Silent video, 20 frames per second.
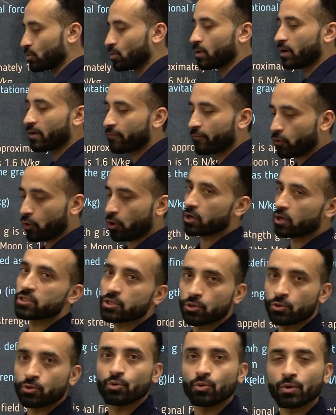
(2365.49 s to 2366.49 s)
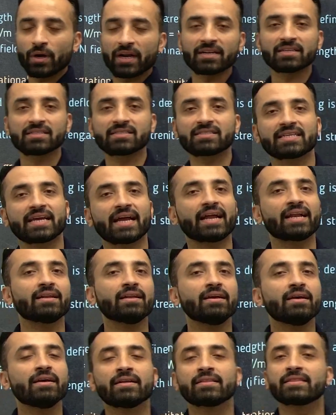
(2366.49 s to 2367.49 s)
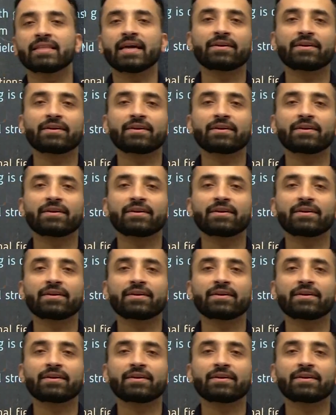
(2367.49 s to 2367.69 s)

of course you do understand that